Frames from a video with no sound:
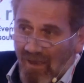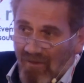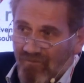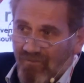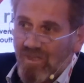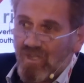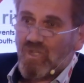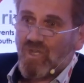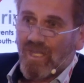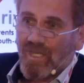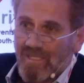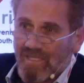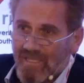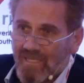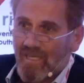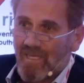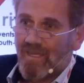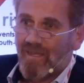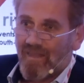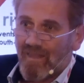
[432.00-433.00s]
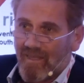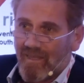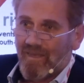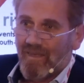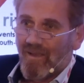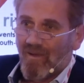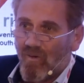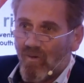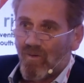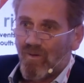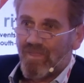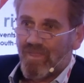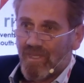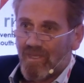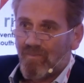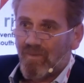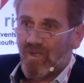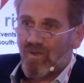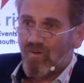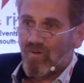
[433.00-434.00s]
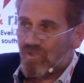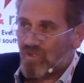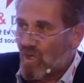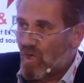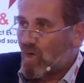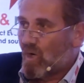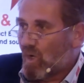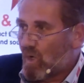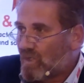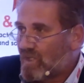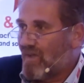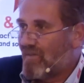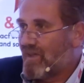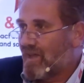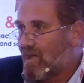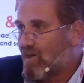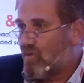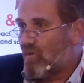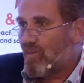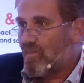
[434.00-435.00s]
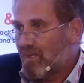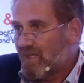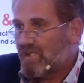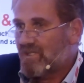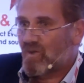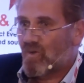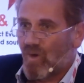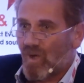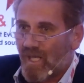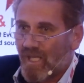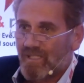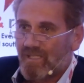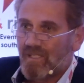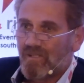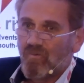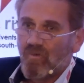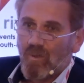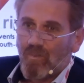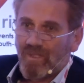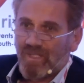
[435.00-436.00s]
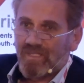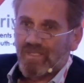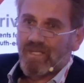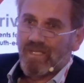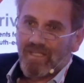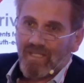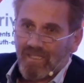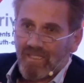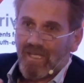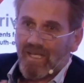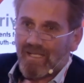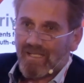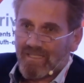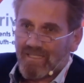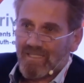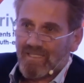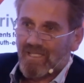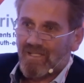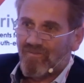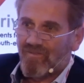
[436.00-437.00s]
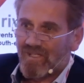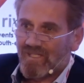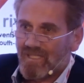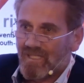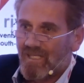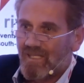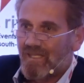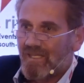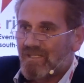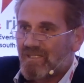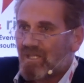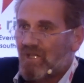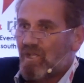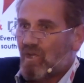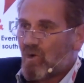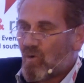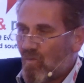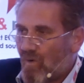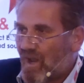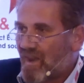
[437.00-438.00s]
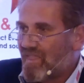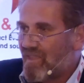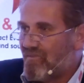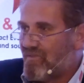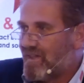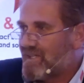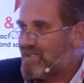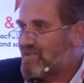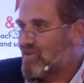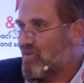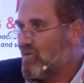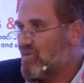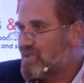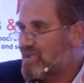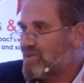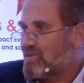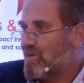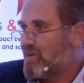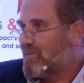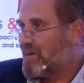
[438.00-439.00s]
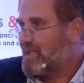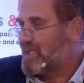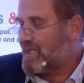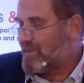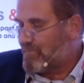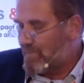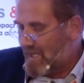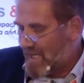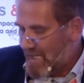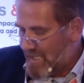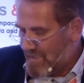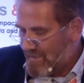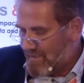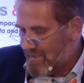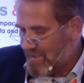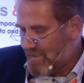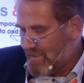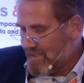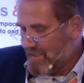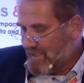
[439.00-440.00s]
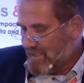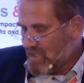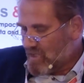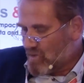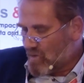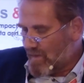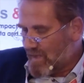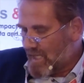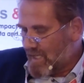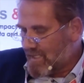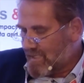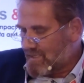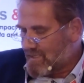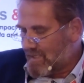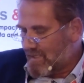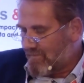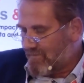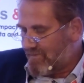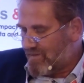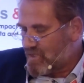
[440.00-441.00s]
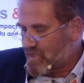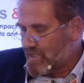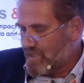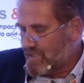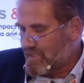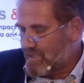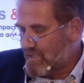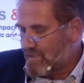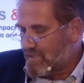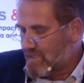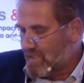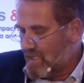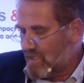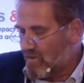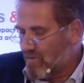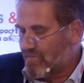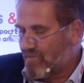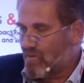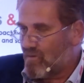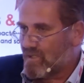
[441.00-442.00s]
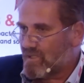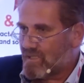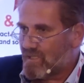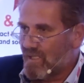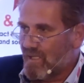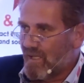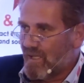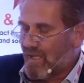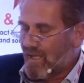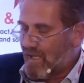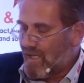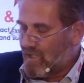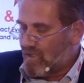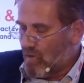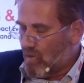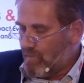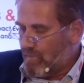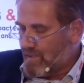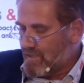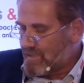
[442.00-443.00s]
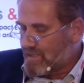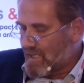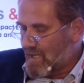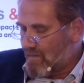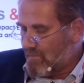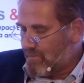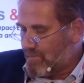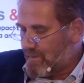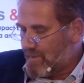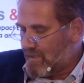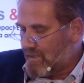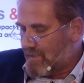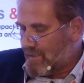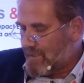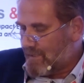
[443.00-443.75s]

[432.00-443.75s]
efficiency in the whole thing, because whatever equipment is collected will be treated in existing facilities where the fixed cost is already paid. So there is the efficiencies. And of course, it opens up